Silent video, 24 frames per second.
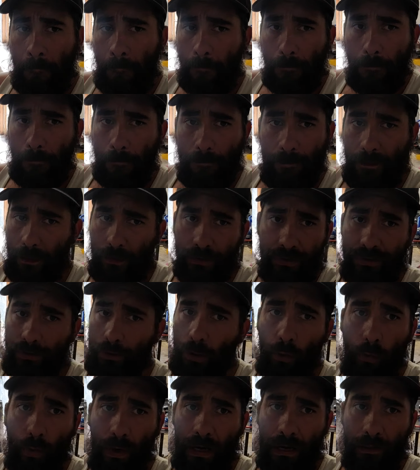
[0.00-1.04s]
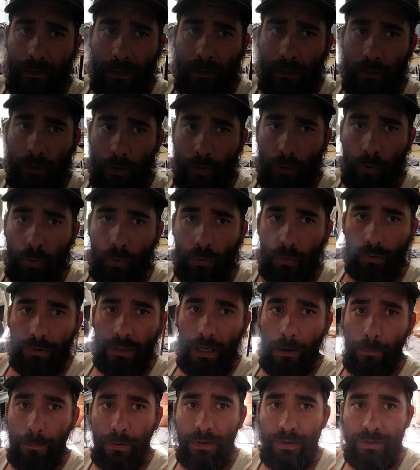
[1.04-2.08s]
there's no way that they're going to hold
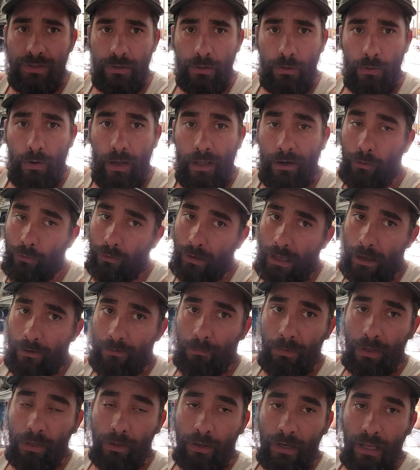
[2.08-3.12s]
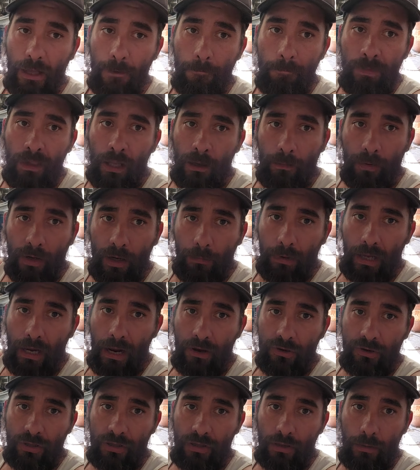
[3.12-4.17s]
up. So I don't have them here yet, but I'm
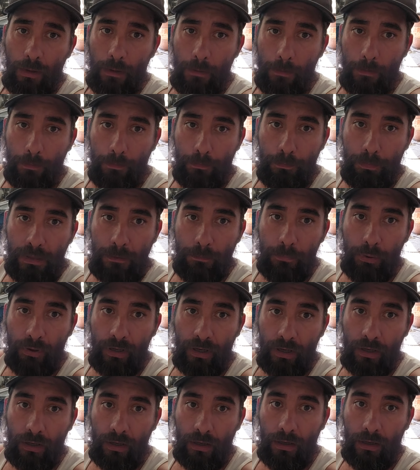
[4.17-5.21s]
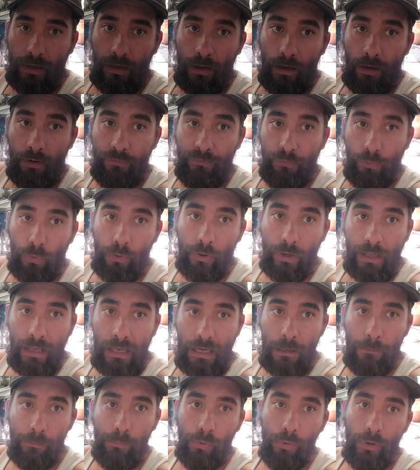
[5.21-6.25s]
actually going to be putting a Ford
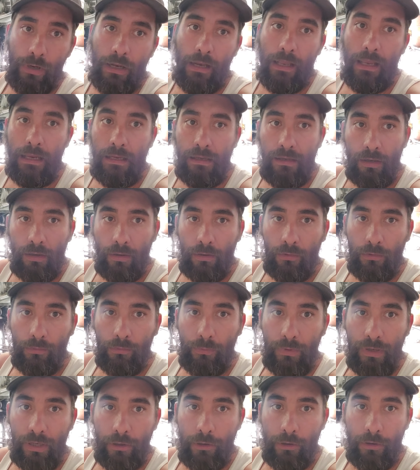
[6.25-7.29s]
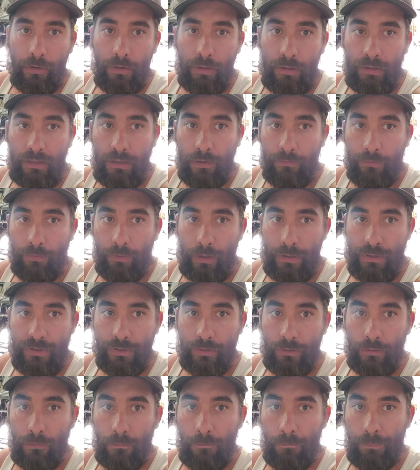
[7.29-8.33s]
8.8 rear
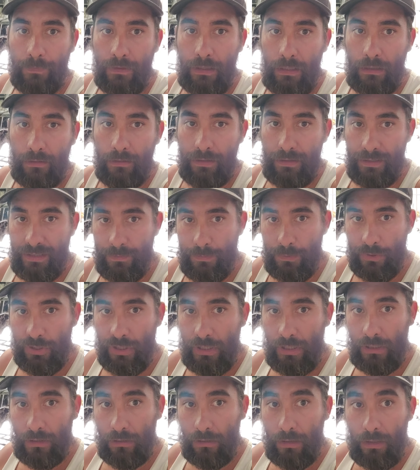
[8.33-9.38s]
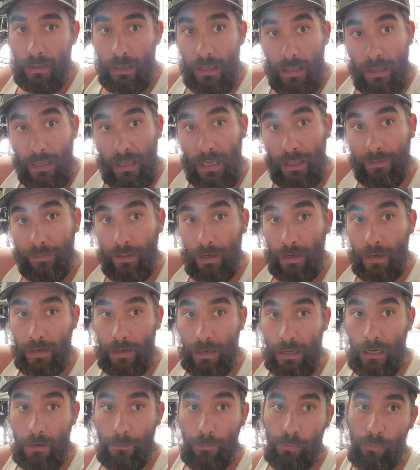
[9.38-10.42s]
differential in this machine, and then an
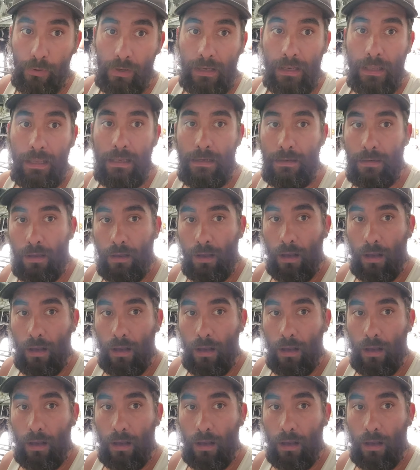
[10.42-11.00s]
8.8